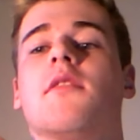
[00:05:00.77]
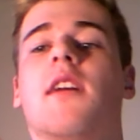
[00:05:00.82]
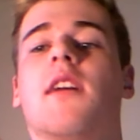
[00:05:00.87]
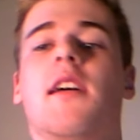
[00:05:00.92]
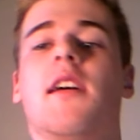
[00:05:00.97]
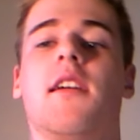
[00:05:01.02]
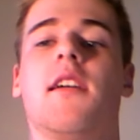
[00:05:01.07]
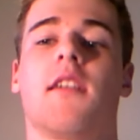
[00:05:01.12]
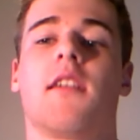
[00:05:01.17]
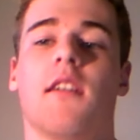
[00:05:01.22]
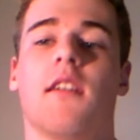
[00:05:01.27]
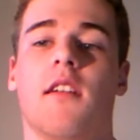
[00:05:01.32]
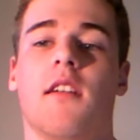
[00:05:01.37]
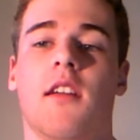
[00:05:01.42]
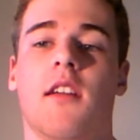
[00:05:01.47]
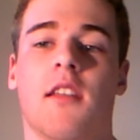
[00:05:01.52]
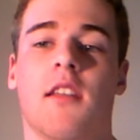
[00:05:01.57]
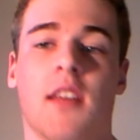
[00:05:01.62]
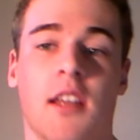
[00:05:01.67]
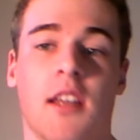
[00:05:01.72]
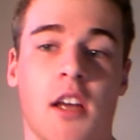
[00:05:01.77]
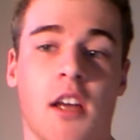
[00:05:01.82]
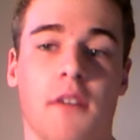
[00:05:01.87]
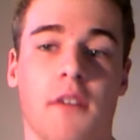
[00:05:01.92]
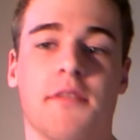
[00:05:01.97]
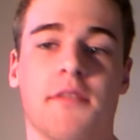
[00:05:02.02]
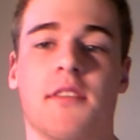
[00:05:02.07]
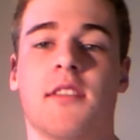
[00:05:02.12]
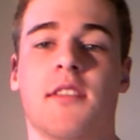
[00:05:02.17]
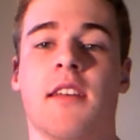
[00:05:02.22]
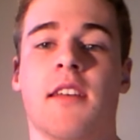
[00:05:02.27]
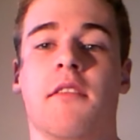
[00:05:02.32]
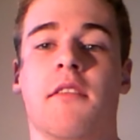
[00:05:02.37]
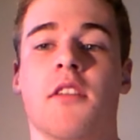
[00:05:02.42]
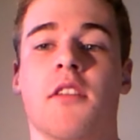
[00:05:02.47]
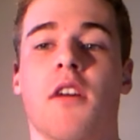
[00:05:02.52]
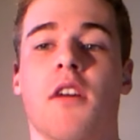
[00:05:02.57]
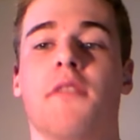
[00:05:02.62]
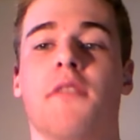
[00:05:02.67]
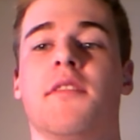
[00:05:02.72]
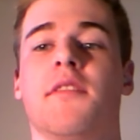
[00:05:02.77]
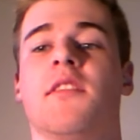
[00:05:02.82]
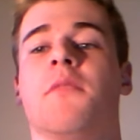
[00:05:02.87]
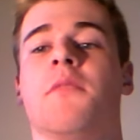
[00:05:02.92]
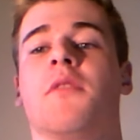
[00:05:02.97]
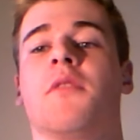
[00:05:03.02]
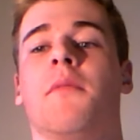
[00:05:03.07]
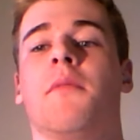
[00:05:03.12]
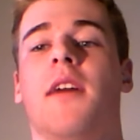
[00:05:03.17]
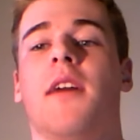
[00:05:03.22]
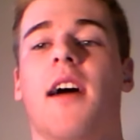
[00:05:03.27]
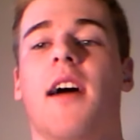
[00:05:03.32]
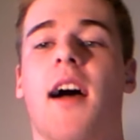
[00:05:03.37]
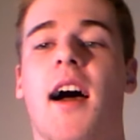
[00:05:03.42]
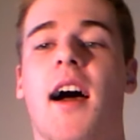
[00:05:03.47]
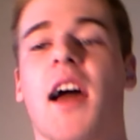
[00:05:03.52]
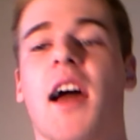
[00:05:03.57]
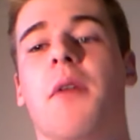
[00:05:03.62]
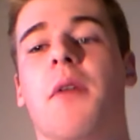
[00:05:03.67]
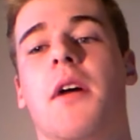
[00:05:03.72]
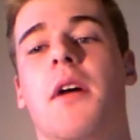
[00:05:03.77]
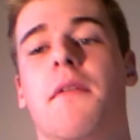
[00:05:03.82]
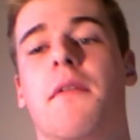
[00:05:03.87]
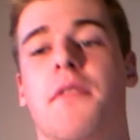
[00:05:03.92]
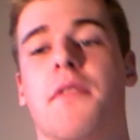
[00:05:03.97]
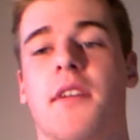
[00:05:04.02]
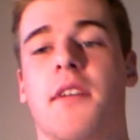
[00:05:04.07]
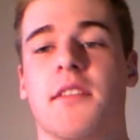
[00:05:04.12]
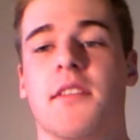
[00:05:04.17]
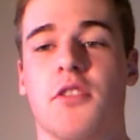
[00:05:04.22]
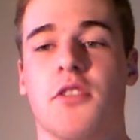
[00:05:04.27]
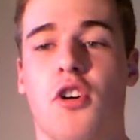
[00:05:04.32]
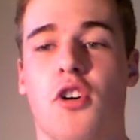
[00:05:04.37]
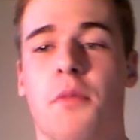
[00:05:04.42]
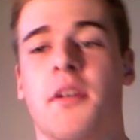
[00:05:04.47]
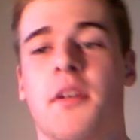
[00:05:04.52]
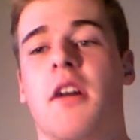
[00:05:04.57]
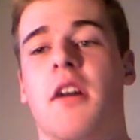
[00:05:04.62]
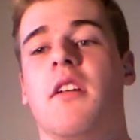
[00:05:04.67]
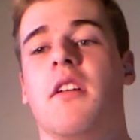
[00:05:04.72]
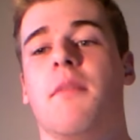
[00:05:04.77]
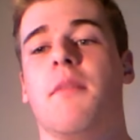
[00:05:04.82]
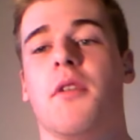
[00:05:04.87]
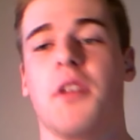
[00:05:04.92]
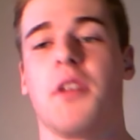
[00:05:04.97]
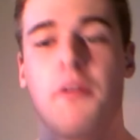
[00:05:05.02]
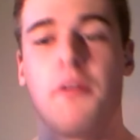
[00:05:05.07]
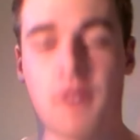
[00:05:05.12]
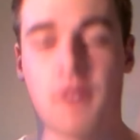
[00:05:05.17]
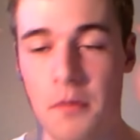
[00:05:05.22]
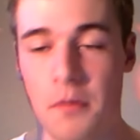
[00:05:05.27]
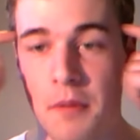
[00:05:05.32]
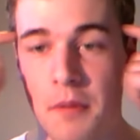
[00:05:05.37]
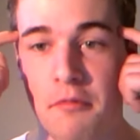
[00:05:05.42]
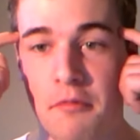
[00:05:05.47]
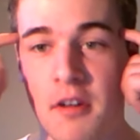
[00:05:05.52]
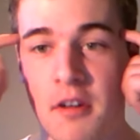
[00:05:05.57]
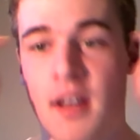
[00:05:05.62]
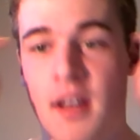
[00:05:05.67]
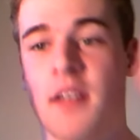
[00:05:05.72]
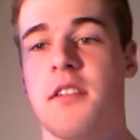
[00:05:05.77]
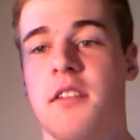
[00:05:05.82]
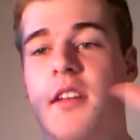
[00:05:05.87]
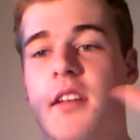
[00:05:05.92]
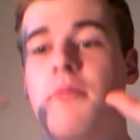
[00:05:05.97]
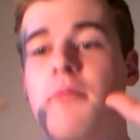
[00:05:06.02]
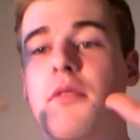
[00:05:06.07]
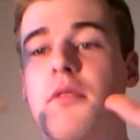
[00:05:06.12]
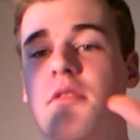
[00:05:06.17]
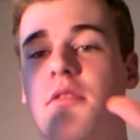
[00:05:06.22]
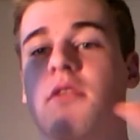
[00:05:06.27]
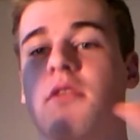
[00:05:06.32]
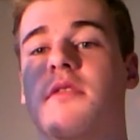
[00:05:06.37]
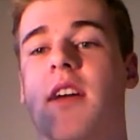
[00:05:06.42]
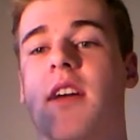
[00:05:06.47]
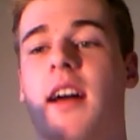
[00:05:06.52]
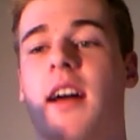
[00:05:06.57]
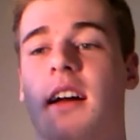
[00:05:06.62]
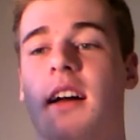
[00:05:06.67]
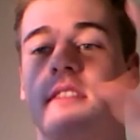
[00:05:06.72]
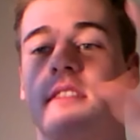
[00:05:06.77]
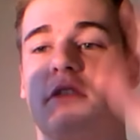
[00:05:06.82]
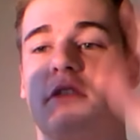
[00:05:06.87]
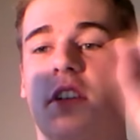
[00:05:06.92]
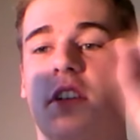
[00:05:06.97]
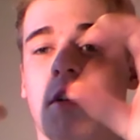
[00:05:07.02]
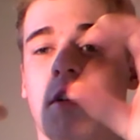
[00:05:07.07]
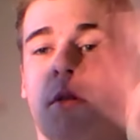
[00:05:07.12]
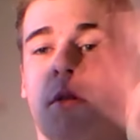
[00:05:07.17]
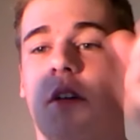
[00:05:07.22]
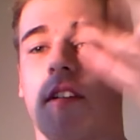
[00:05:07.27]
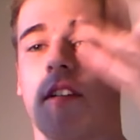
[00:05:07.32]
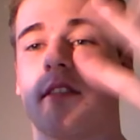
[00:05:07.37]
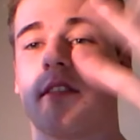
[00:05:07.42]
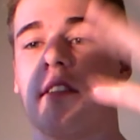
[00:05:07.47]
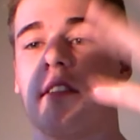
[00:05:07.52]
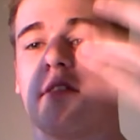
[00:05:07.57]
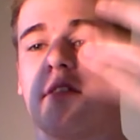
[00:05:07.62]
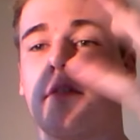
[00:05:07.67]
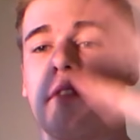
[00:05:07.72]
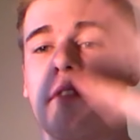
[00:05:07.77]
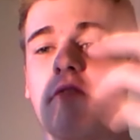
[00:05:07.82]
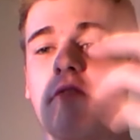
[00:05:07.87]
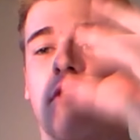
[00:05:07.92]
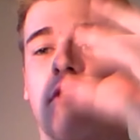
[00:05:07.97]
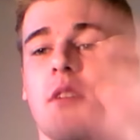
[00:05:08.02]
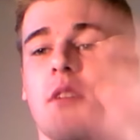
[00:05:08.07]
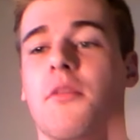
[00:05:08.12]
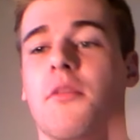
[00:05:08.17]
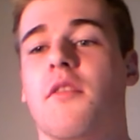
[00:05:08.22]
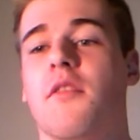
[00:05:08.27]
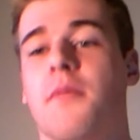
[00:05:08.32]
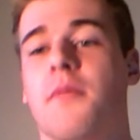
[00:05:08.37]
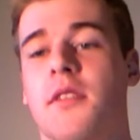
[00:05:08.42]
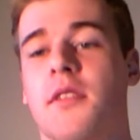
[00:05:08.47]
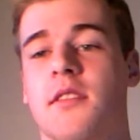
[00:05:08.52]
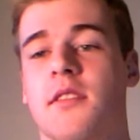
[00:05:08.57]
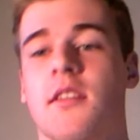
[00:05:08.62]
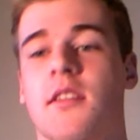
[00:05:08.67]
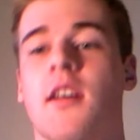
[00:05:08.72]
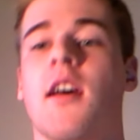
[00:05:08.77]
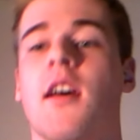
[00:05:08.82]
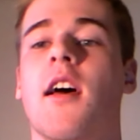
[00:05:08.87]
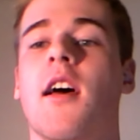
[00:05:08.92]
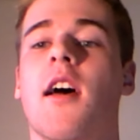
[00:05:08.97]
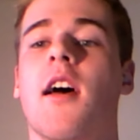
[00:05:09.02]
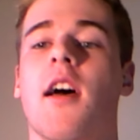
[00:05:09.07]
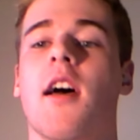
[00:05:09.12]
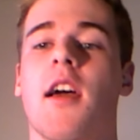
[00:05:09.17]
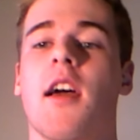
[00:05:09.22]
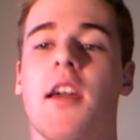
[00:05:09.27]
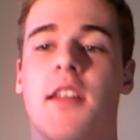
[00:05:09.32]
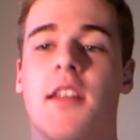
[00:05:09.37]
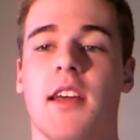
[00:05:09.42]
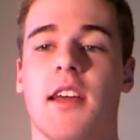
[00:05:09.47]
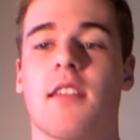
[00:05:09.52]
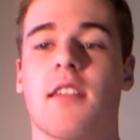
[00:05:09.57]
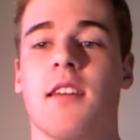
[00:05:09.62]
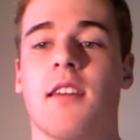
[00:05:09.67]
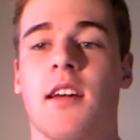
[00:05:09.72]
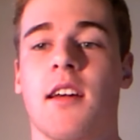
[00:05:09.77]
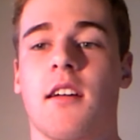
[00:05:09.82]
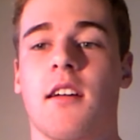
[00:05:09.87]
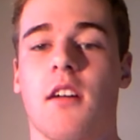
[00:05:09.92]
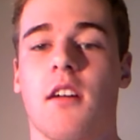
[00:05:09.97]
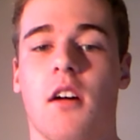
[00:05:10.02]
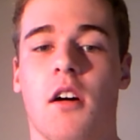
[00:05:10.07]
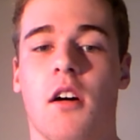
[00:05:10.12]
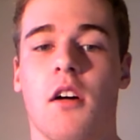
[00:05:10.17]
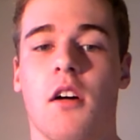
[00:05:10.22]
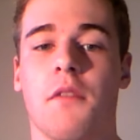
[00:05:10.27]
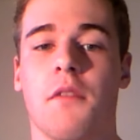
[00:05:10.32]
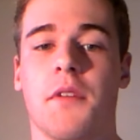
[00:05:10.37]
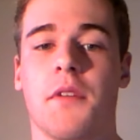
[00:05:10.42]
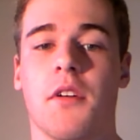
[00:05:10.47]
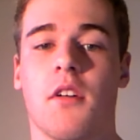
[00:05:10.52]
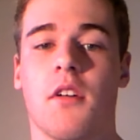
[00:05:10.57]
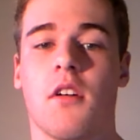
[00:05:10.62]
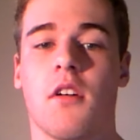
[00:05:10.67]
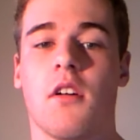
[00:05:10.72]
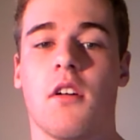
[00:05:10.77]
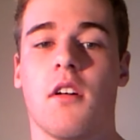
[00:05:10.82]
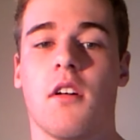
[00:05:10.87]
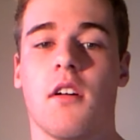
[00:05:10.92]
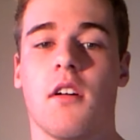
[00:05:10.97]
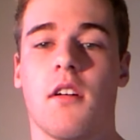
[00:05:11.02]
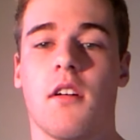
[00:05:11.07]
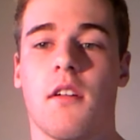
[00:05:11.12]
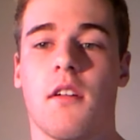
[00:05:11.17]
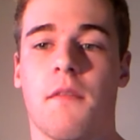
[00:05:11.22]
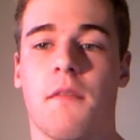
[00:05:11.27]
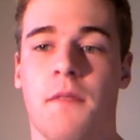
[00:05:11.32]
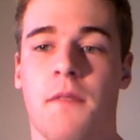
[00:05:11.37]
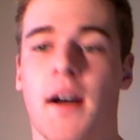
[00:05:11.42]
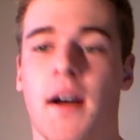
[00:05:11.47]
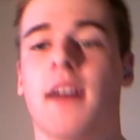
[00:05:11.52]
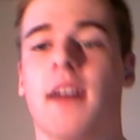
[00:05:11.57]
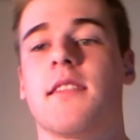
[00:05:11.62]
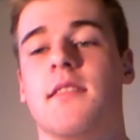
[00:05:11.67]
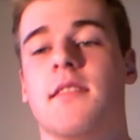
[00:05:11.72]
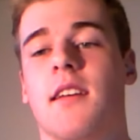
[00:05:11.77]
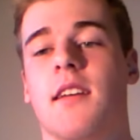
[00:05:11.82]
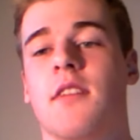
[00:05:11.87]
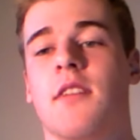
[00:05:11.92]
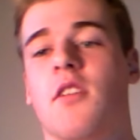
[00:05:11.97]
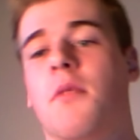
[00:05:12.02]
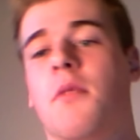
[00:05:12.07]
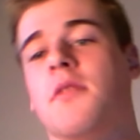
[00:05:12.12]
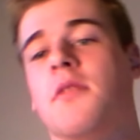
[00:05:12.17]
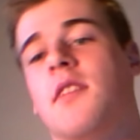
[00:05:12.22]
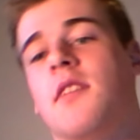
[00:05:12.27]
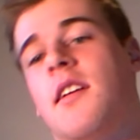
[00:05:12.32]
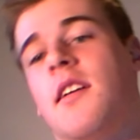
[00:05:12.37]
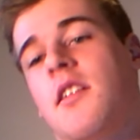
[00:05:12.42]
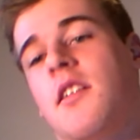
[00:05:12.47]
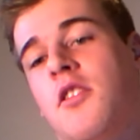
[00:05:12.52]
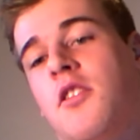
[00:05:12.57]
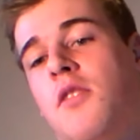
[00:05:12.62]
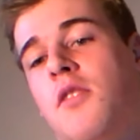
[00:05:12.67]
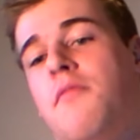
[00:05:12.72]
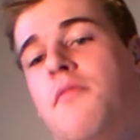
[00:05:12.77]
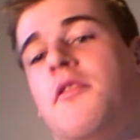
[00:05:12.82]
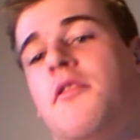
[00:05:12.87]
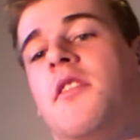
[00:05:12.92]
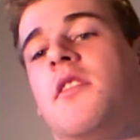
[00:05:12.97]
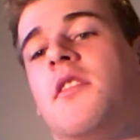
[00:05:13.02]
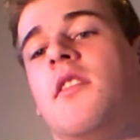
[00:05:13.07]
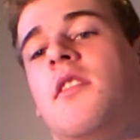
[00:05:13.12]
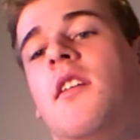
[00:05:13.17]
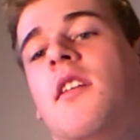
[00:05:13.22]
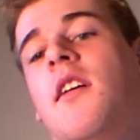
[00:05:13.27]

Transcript: like you think your central nervous system can be like a highway for things to go up and down your body, from your brain to your muscles to your hands, so you do all this sort of stuff, control your movements. You need to think of your fat as almost like a lubricant